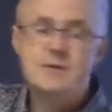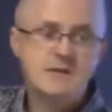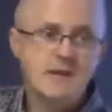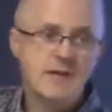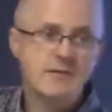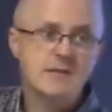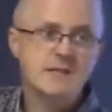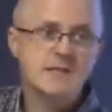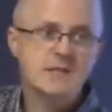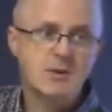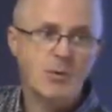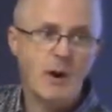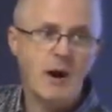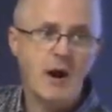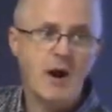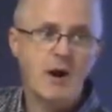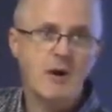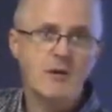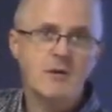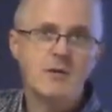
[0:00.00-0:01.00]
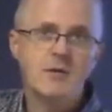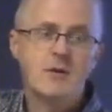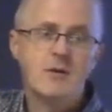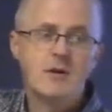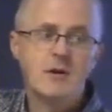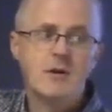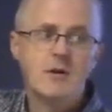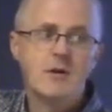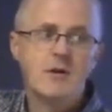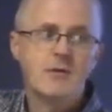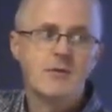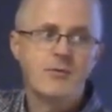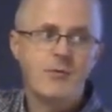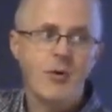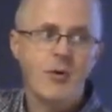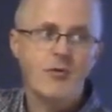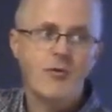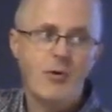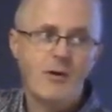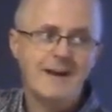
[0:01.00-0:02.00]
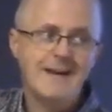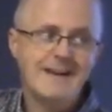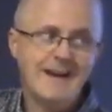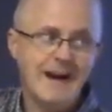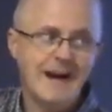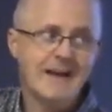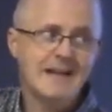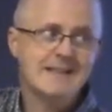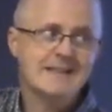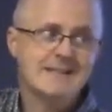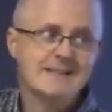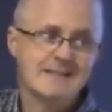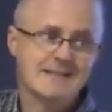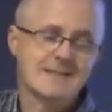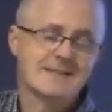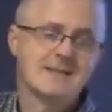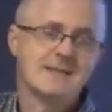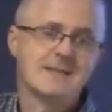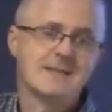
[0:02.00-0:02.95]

sevenths squared, 4 49ths,